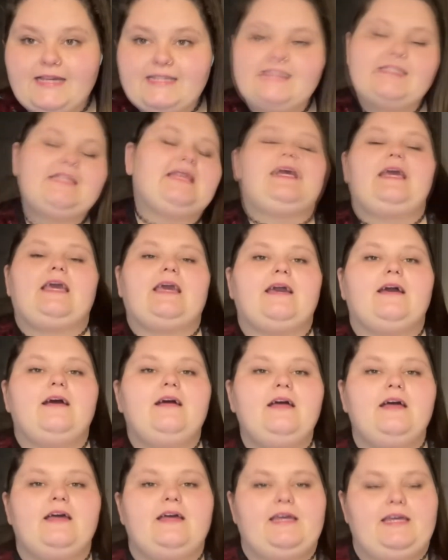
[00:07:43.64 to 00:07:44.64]
thing
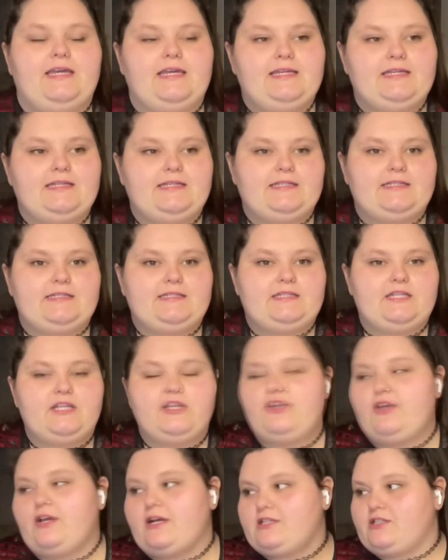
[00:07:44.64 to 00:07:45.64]
is,
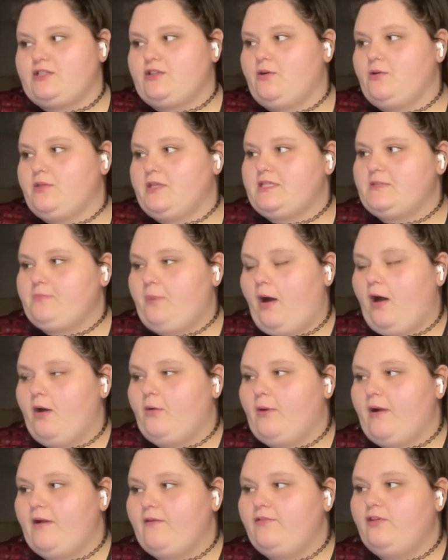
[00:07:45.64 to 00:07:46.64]
you guys know in the spot where
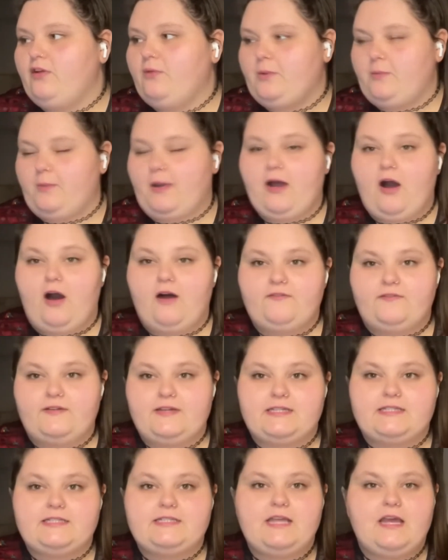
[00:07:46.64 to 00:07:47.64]
I film in my
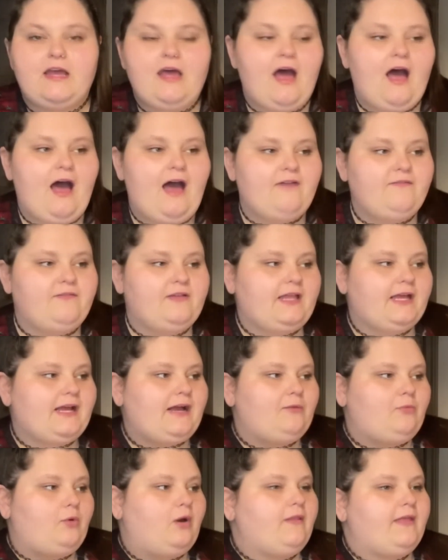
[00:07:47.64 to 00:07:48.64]
office, I feel like I
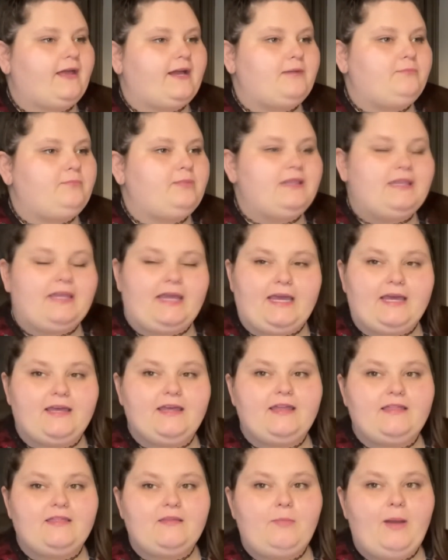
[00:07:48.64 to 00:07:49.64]
want like a plant
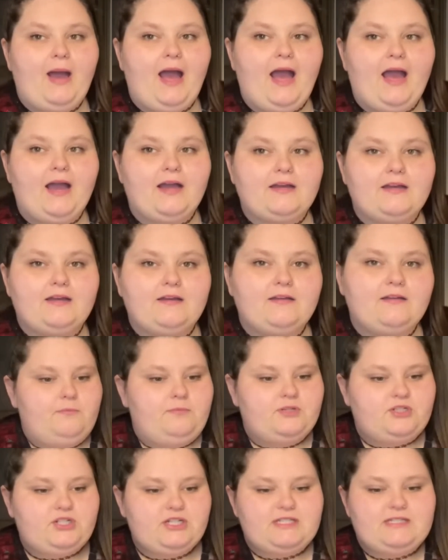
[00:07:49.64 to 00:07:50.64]
in the back, but
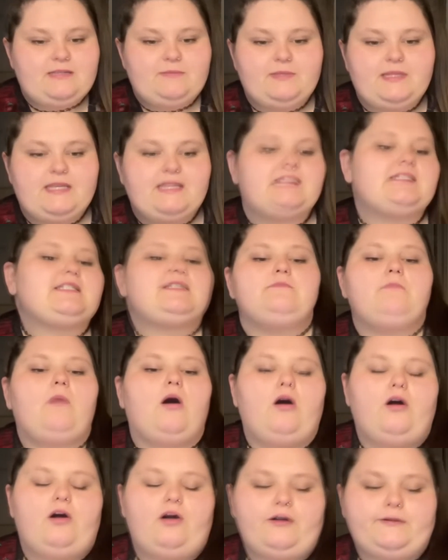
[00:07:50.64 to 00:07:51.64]
just something
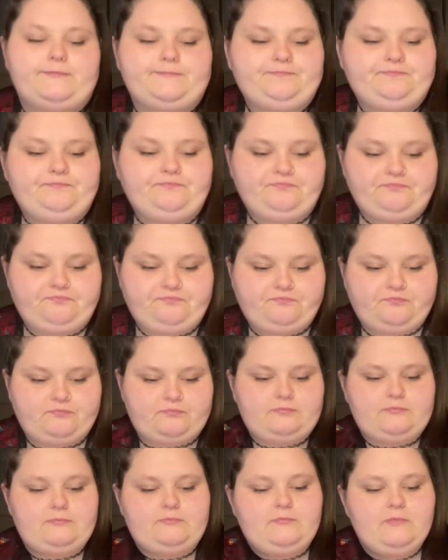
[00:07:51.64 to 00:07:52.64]
small
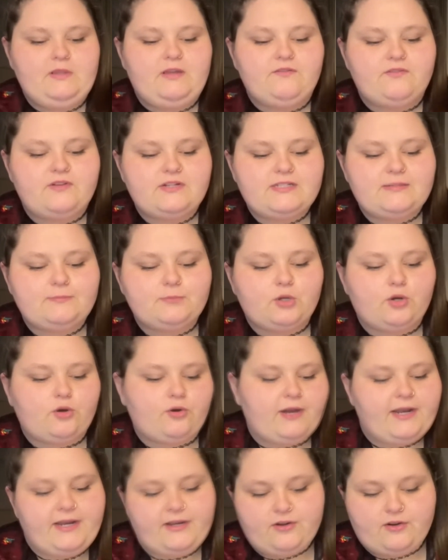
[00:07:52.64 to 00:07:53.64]
for some
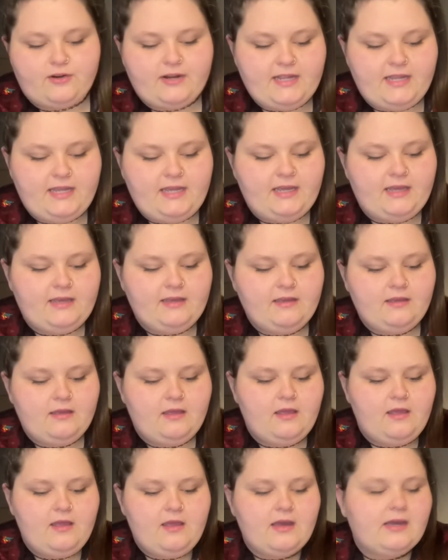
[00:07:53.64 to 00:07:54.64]
greenery.
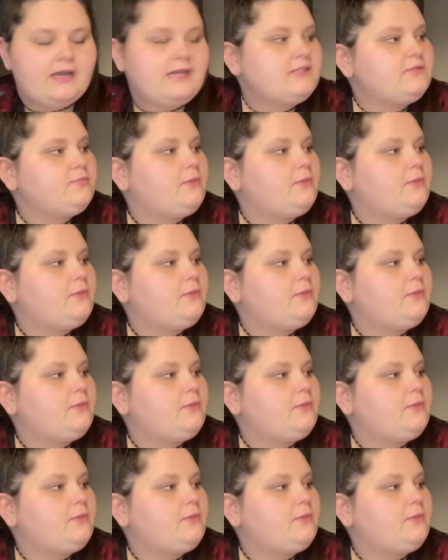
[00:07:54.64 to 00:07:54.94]
Because